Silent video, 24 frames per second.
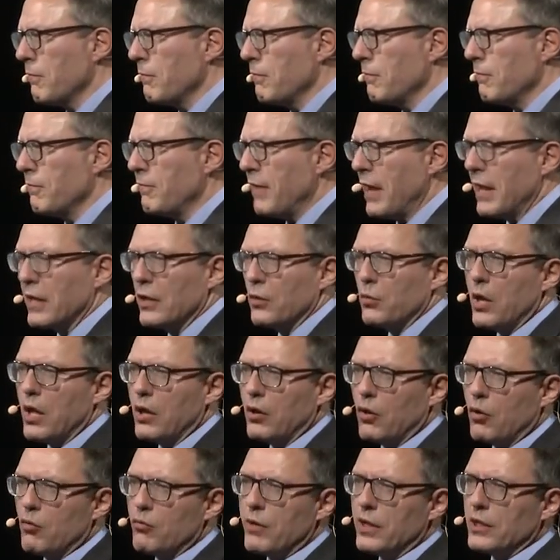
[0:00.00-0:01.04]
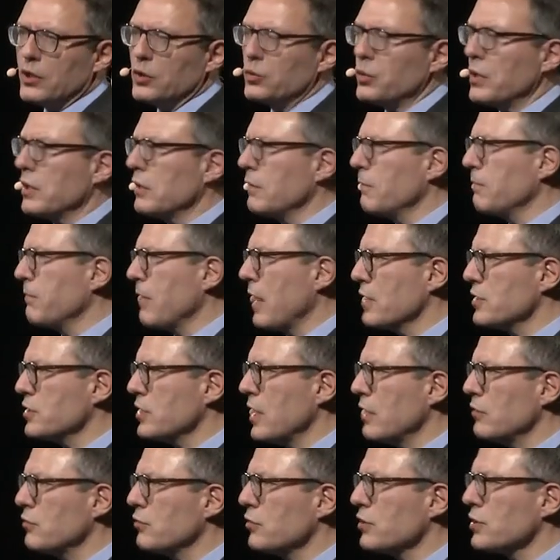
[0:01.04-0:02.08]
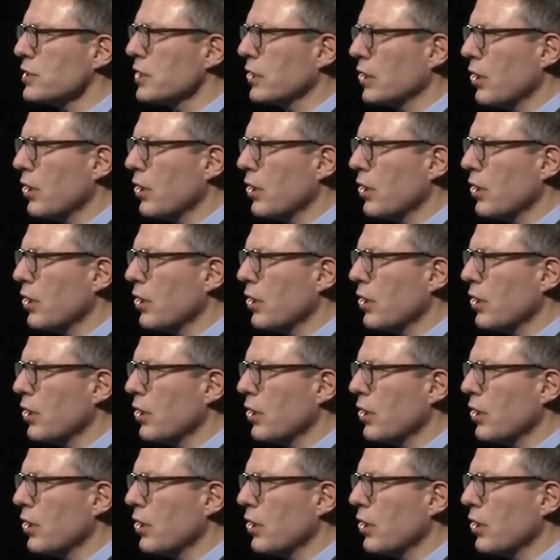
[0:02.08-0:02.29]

very well already 25 centuries